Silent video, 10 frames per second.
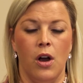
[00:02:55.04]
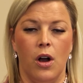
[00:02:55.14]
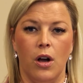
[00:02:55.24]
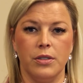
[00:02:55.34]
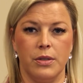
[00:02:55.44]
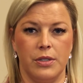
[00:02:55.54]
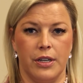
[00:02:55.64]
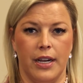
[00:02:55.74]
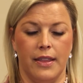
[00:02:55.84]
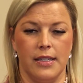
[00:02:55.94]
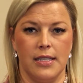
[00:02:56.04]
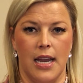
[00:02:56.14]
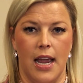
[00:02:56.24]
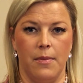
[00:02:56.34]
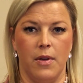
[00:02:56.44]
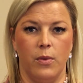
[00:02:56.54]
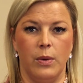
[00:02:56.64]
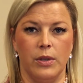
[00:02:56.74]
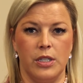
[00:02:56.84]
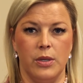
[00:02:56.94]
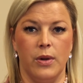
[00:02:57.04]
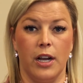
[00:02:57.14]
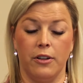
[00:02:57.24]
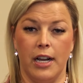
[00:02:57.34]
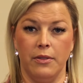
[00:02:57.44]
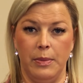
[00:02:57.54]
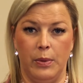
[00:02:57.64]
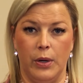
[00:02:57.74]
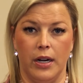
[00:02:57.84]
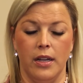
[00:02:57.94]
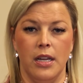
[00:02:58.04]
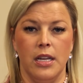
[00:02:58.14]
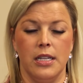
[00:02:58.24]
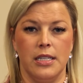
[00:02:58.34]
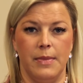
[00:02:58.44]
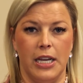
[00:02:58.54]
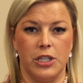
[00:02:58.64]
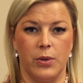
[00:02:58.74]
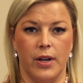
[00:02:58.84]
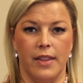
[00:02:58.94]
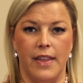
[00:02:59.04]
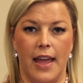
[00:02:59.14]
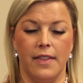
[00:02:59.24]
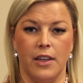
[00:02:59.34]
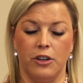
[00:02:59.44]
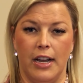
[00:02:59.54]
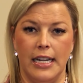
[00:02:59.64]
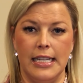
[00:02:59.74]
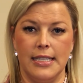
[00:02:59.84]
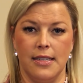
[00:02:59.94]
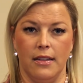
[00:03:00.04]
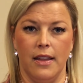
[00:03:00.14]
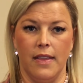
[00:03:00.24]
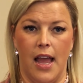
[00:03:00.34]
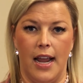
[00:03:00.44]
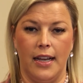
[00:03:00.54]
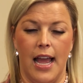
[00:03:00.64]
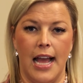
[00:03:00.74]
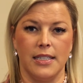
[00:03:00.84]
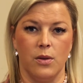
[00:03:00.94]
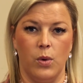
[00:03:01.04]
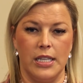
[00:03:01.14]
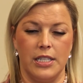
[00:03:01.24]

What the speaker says: Also during this time, we will do a credit report to make sure that the credit is still in line as it was